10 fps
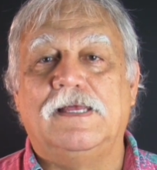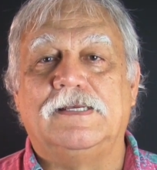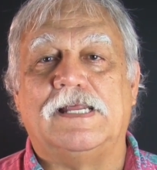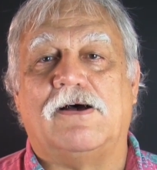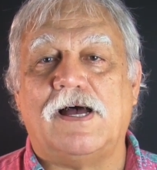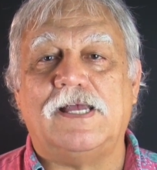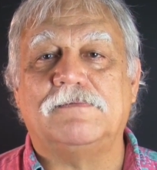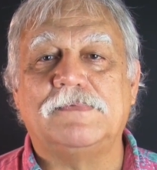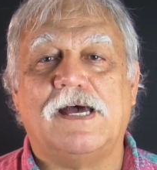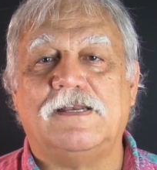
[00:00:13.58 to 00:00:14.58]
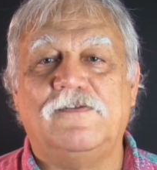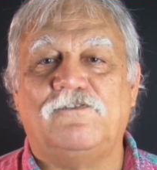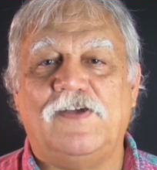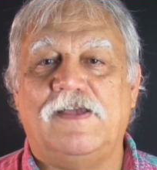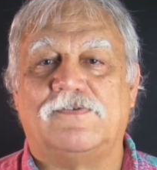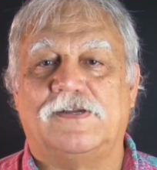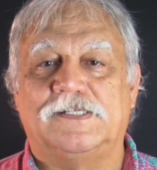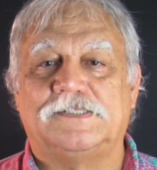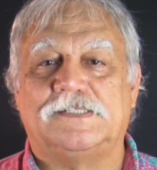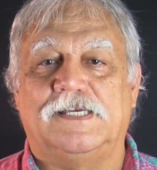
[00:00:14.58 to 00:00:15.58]
Now, I am not in favor of
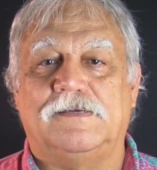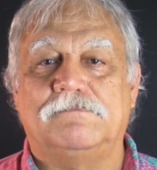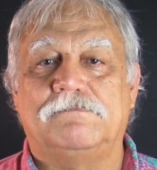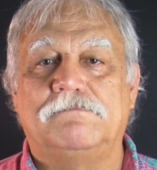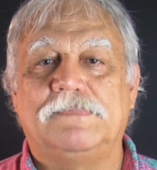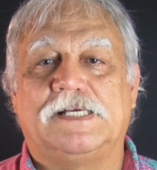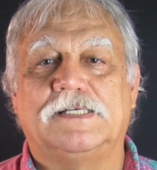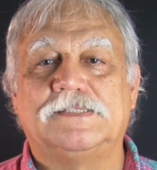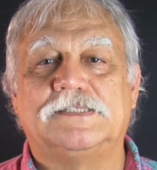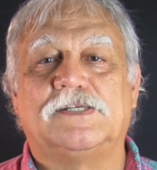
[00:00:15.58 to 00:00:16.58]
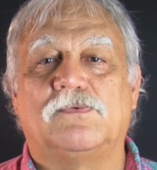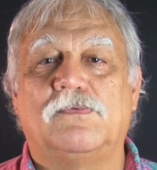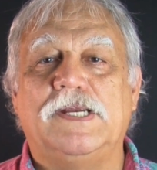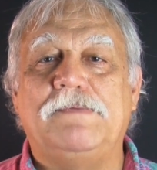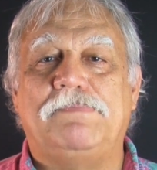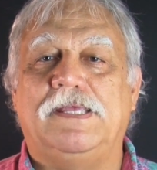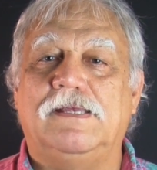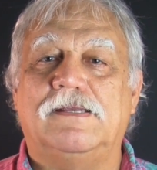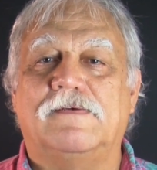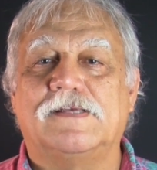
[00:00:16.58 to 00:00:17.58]
this team because it's a
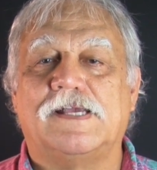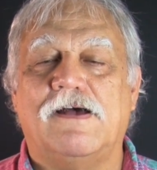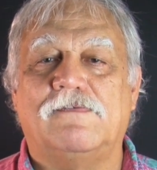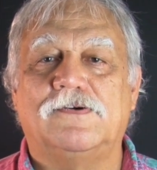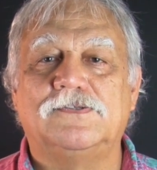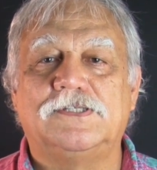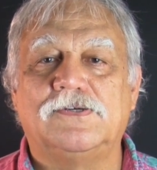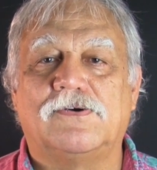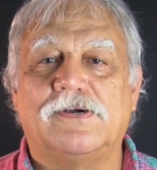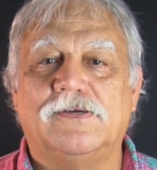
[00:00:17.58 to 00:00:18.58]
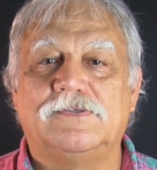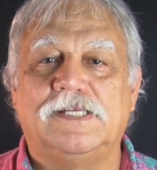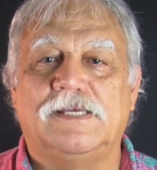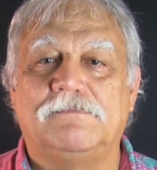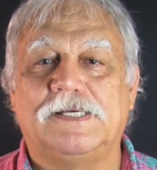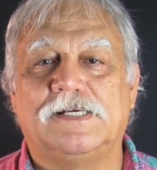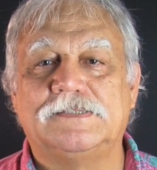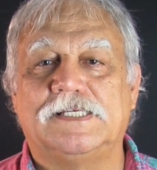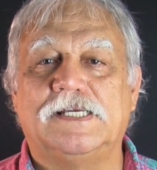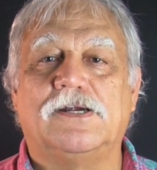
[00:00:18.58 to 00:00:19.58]
repeat of the Calvo-Tenorio team,
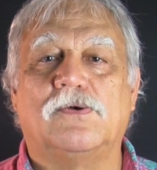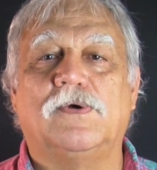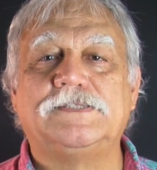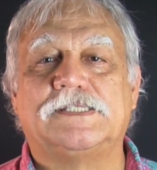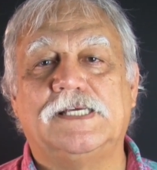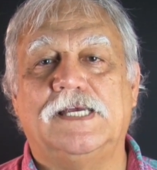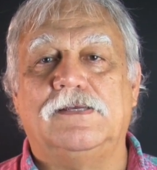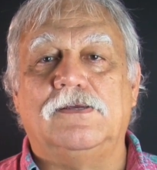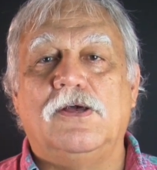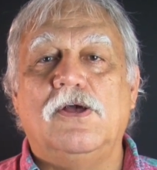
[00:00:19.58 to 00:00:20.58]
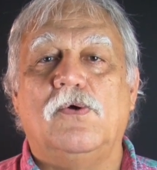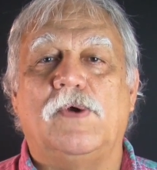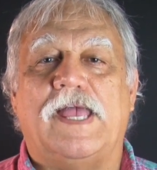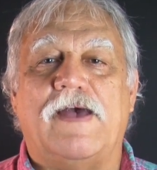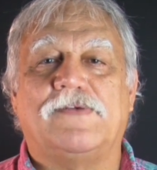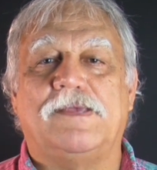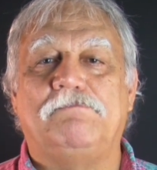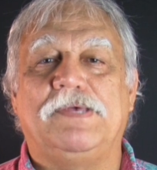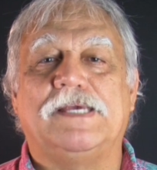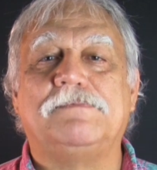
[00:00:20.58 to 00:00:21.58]
because here, once again, we have a
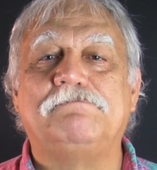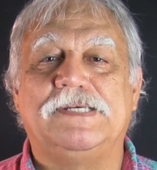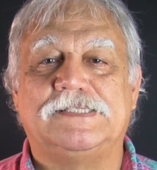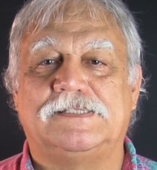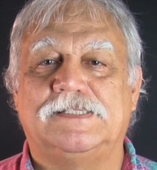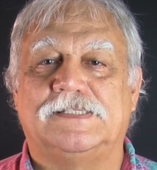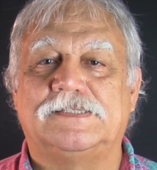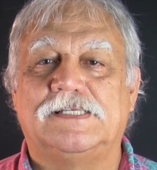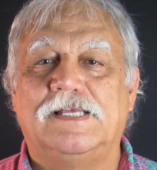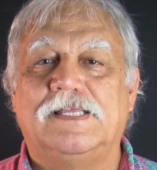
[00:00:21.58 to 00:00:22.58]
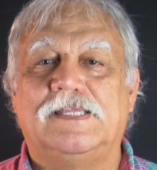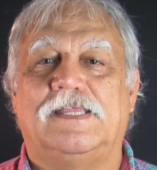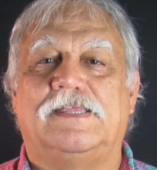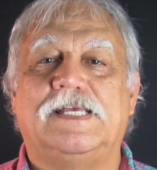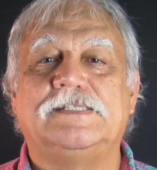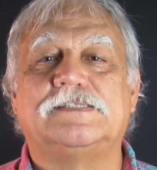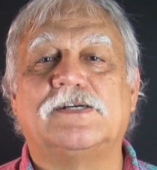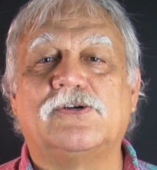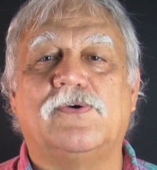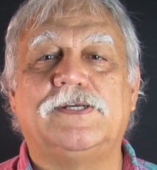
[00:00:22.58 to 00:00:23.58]
big business that thinks
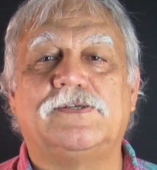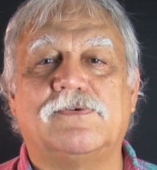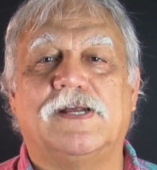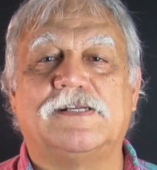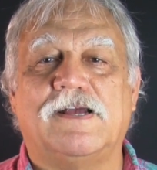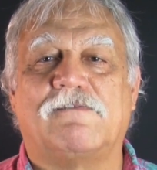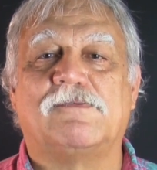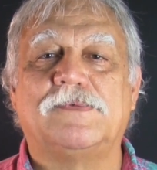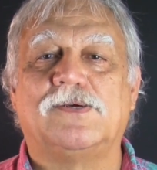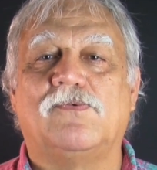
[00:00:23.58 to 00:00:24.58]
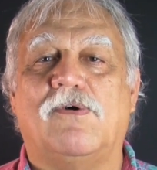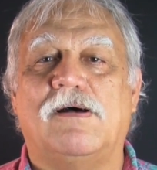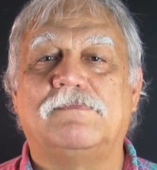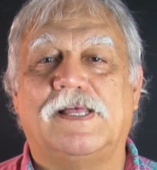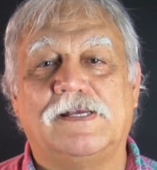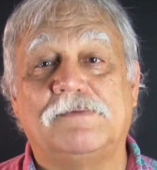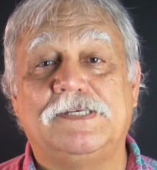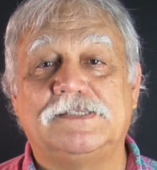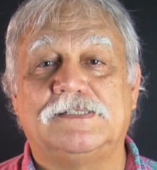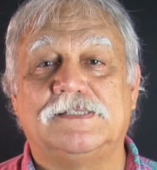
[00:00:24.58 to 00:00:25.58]
they're going to run government of Guam like a
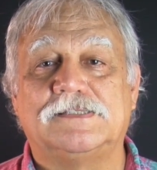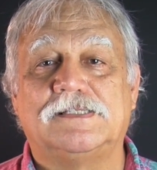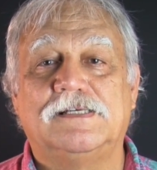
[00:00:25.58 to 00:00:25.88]
business.